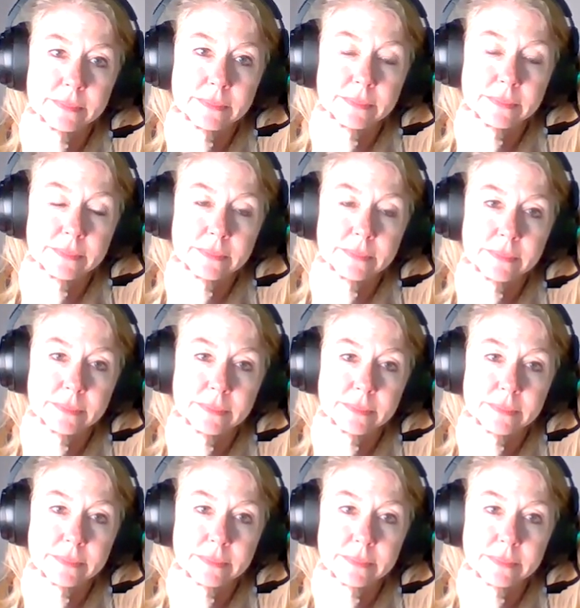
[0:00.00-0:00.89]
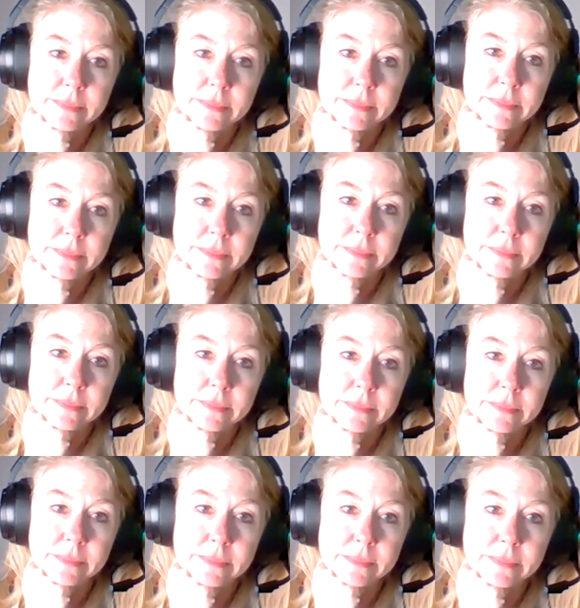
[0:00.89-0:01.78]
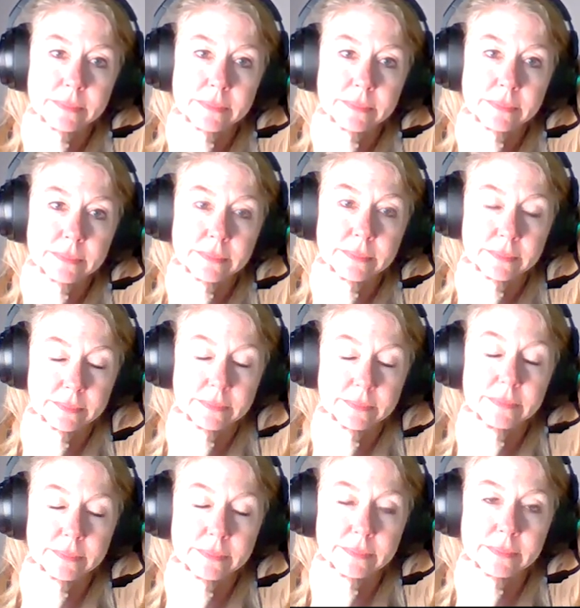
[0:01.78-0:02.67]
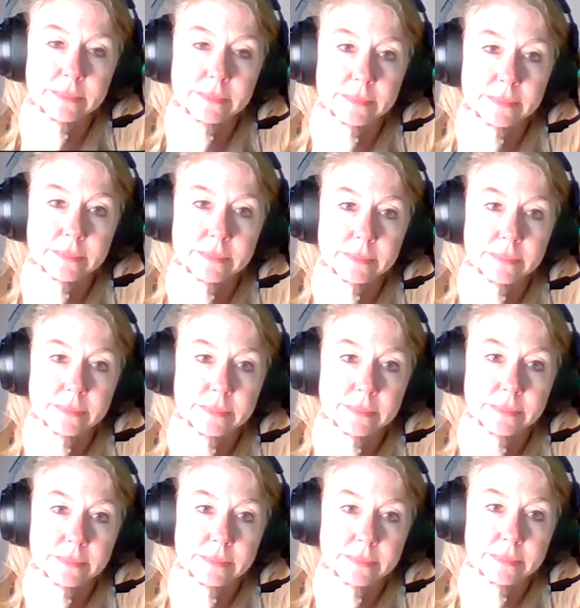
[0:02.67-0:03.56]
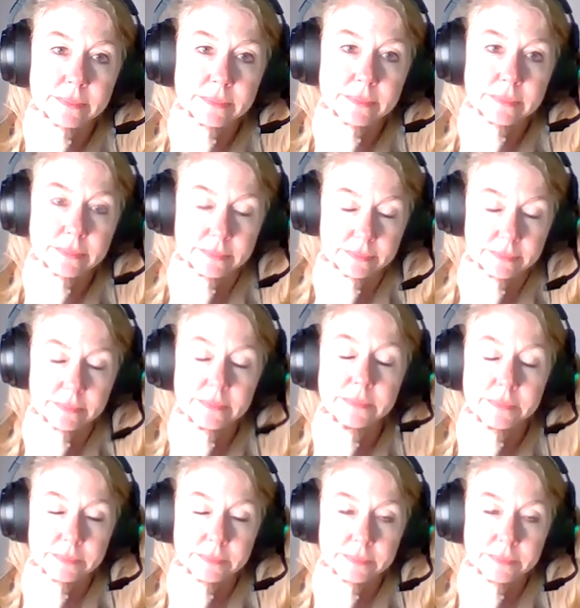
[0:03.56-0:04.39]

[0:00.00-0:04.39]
[no speech]